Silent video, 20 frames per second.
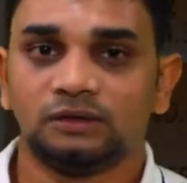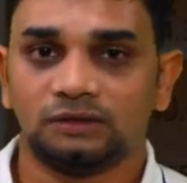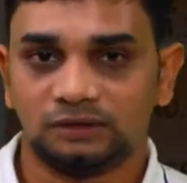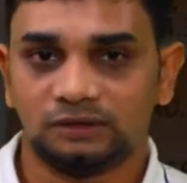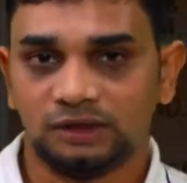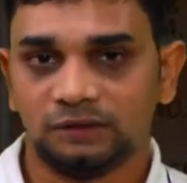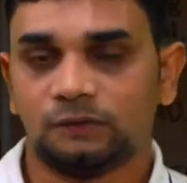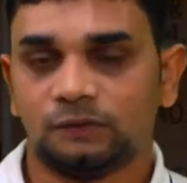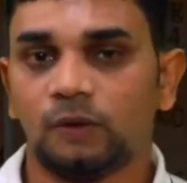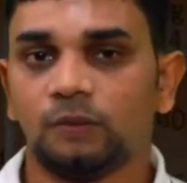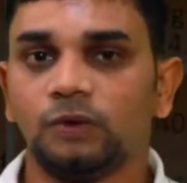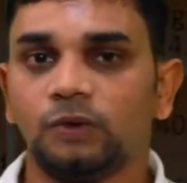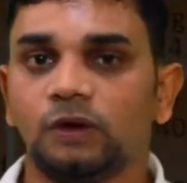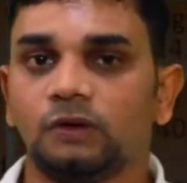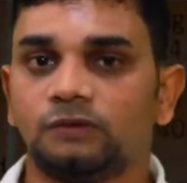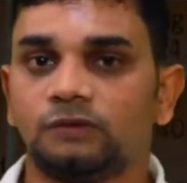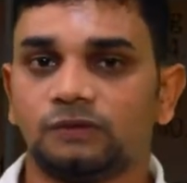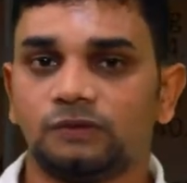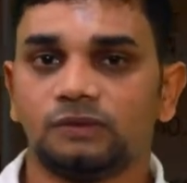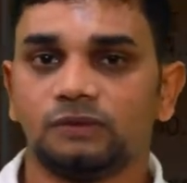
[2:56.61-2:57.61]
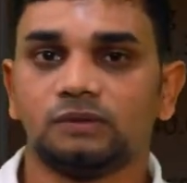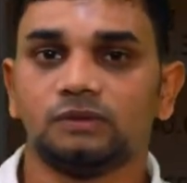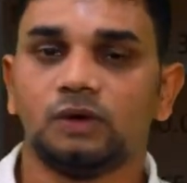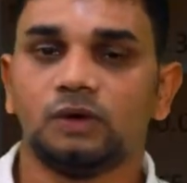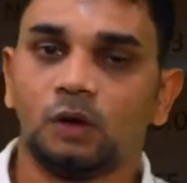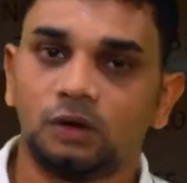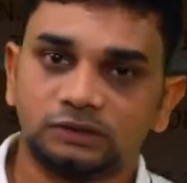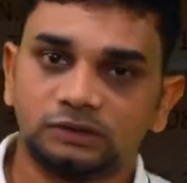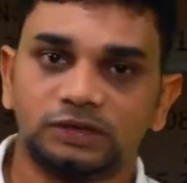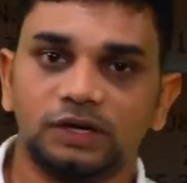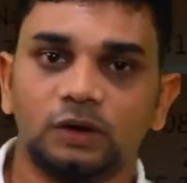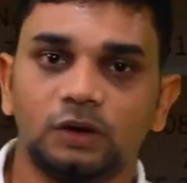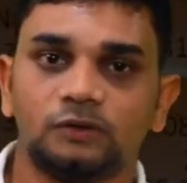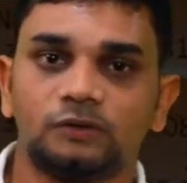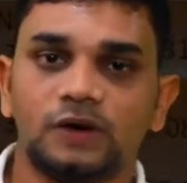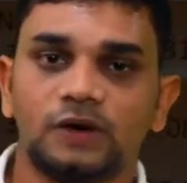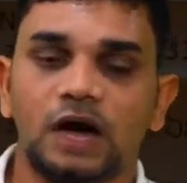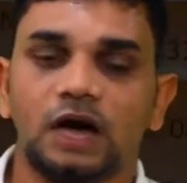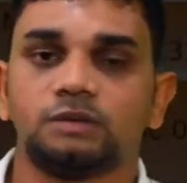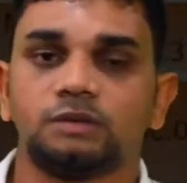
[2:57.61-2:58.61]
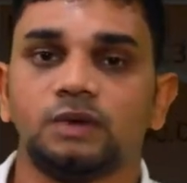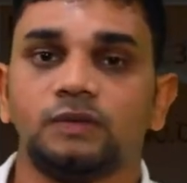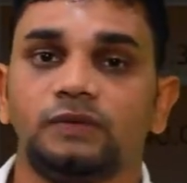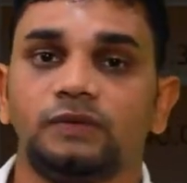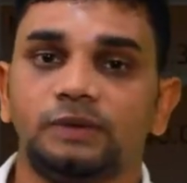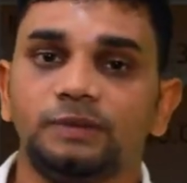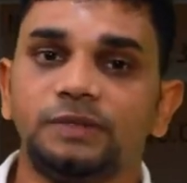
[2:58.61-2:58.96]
then formula of oxide of carbon will